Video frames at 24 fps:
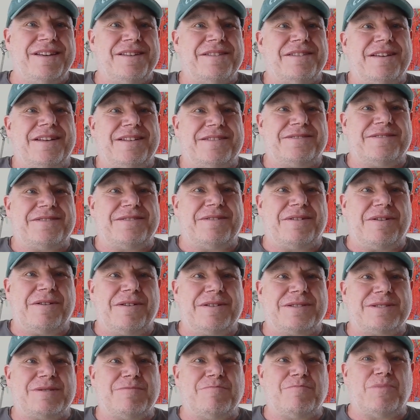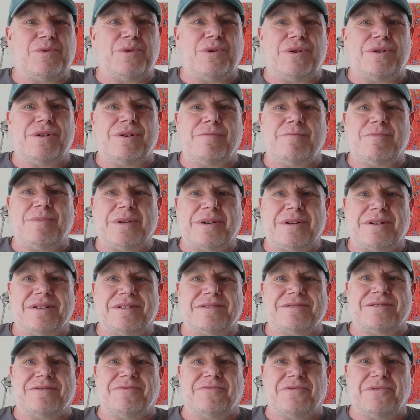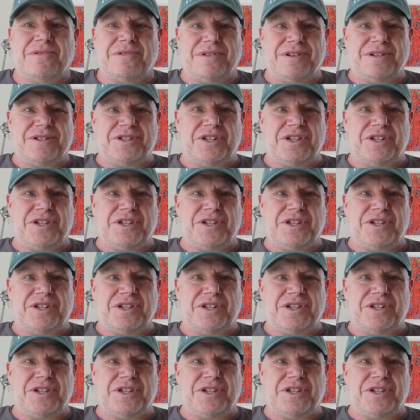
That's an awesome book because it really